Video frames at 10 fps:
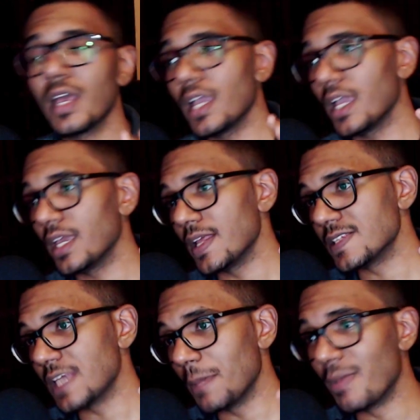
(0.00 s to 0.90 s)
It
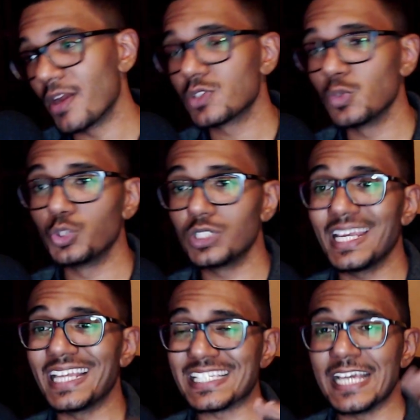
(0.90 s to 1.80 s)
is a better solution.
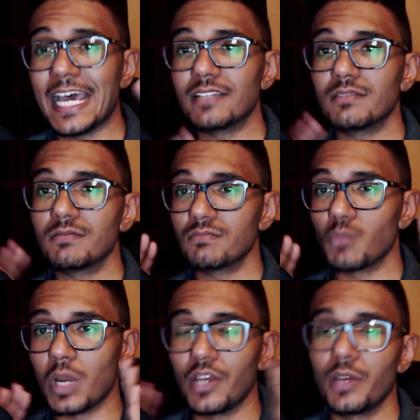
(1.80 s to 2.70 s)
It's not
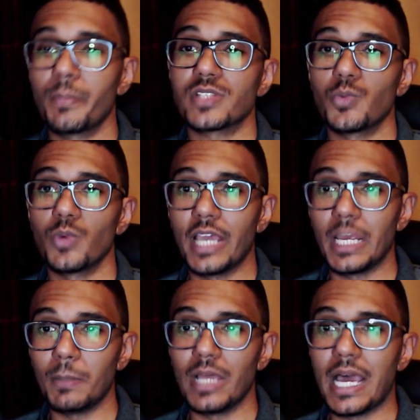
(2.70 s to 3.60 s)
100%
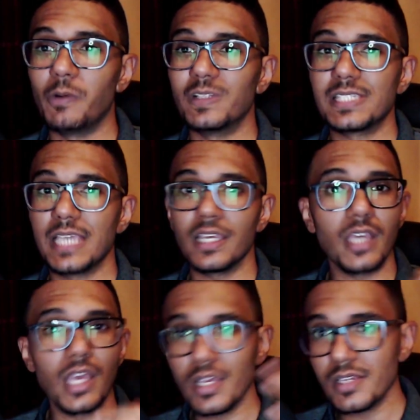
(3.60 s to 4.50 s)
reliable. I would say
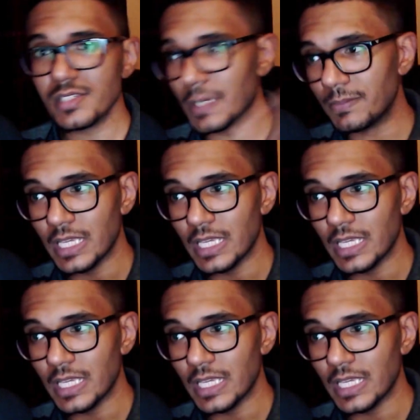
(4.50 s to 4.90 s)
something